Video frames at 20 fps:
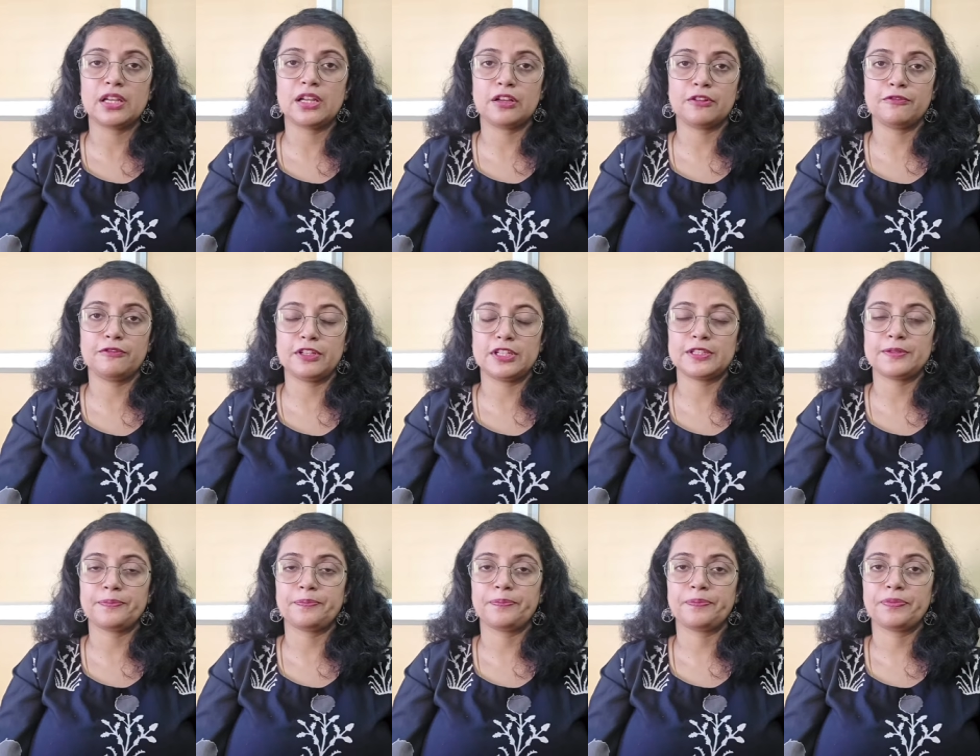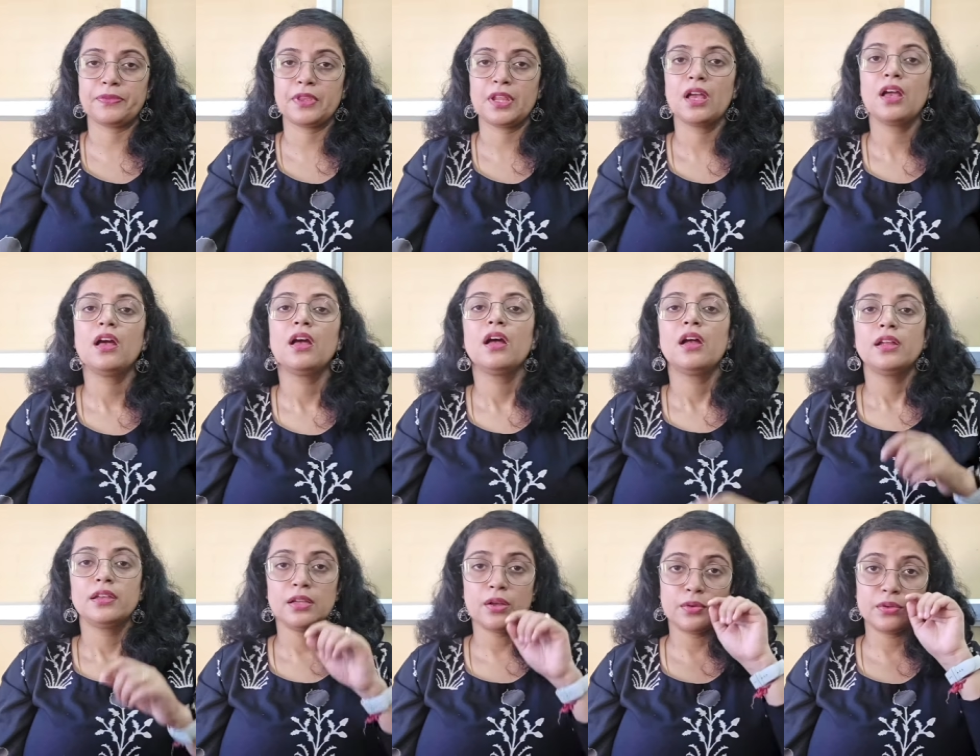lung field.
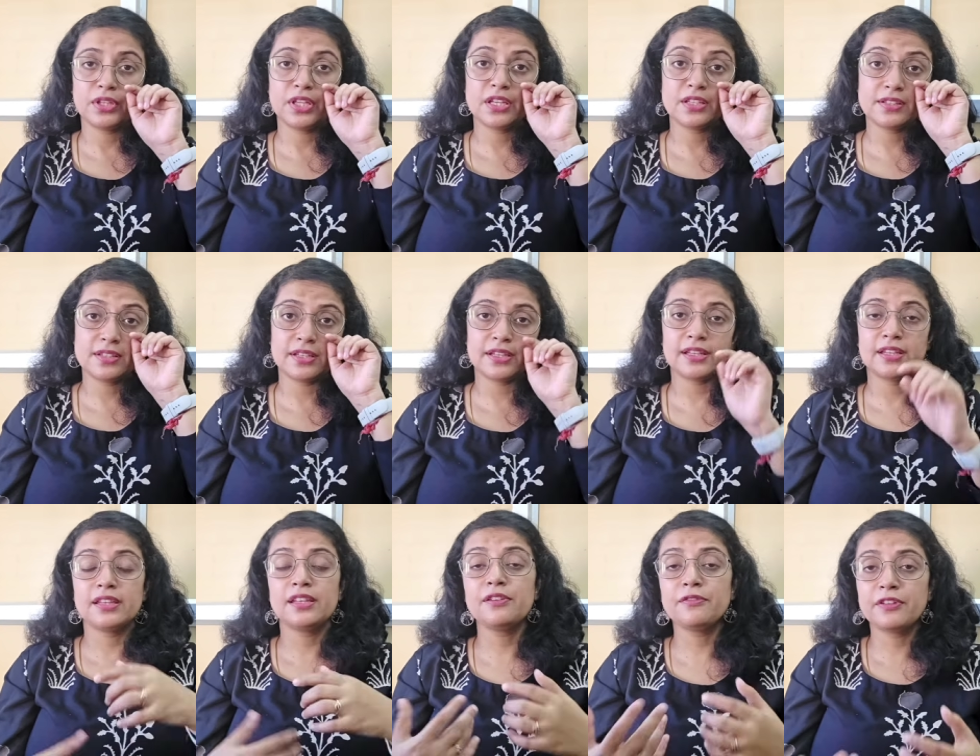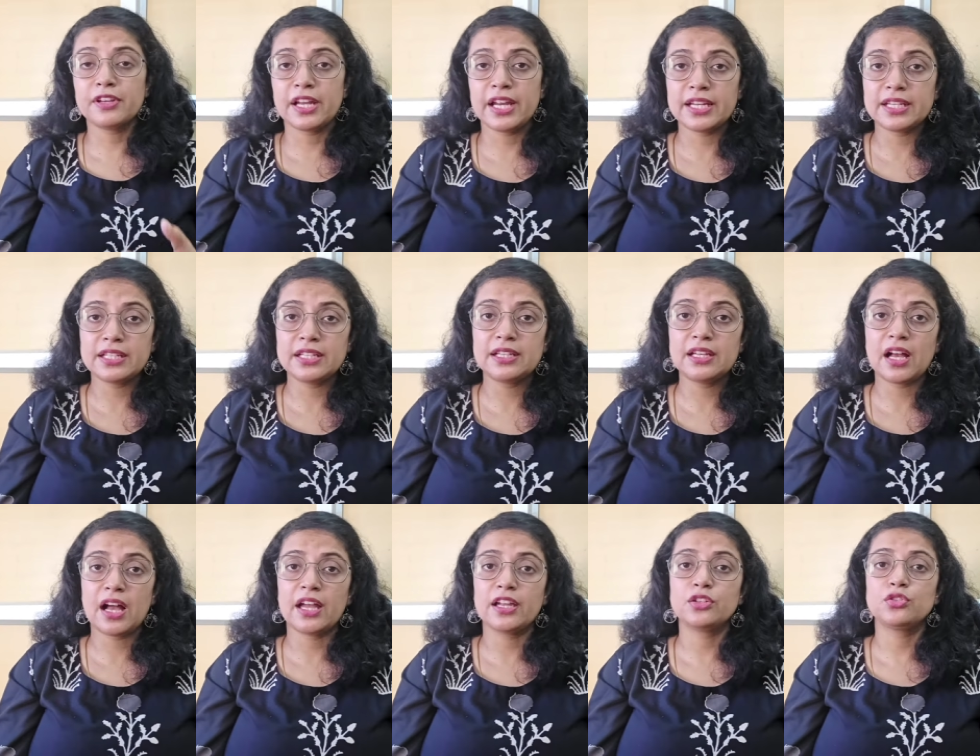Now there is another
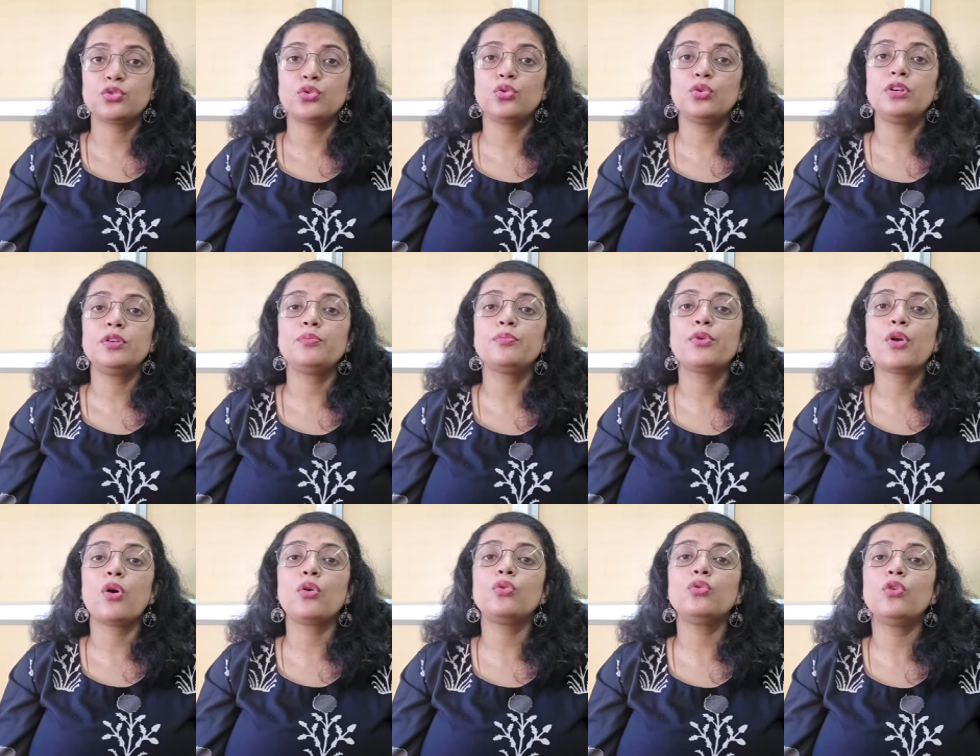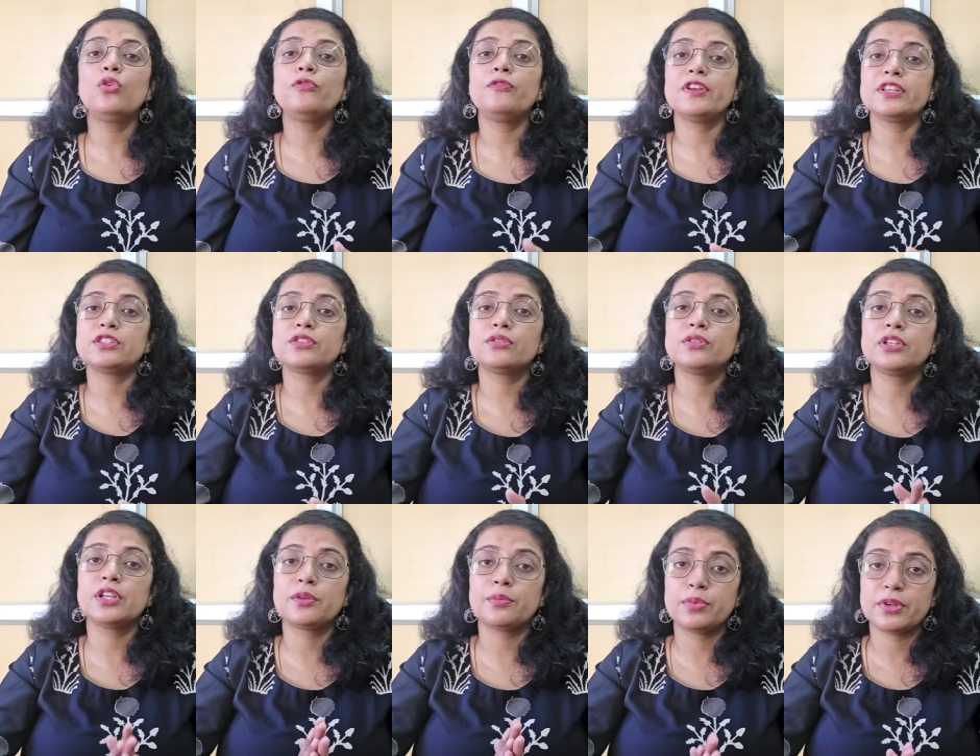variety I told,
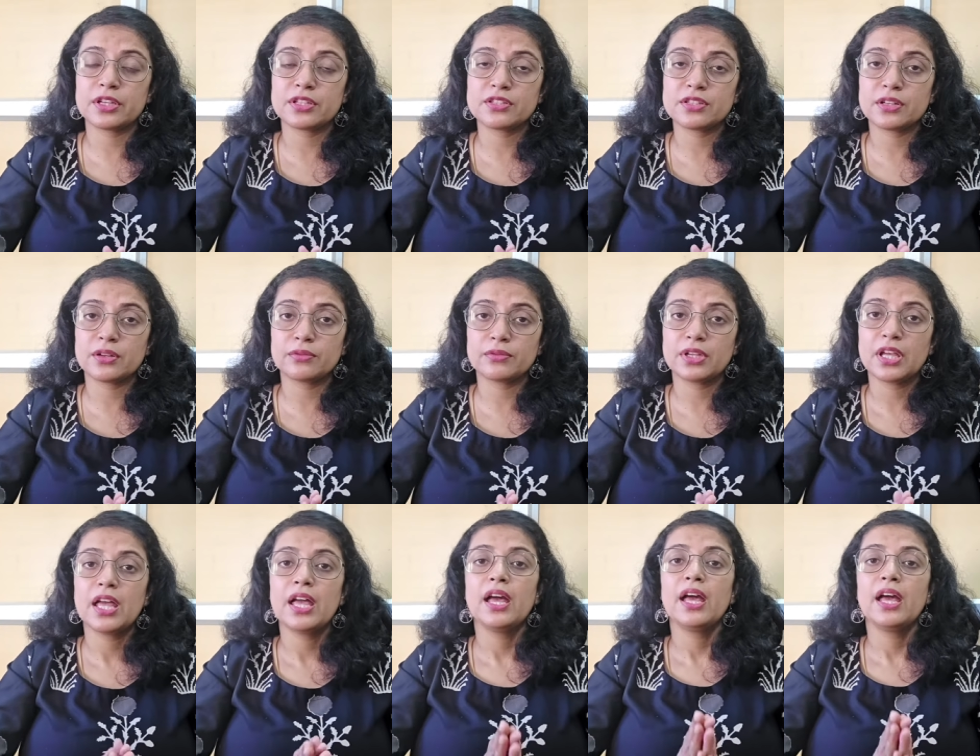bronchovesicular breath sound.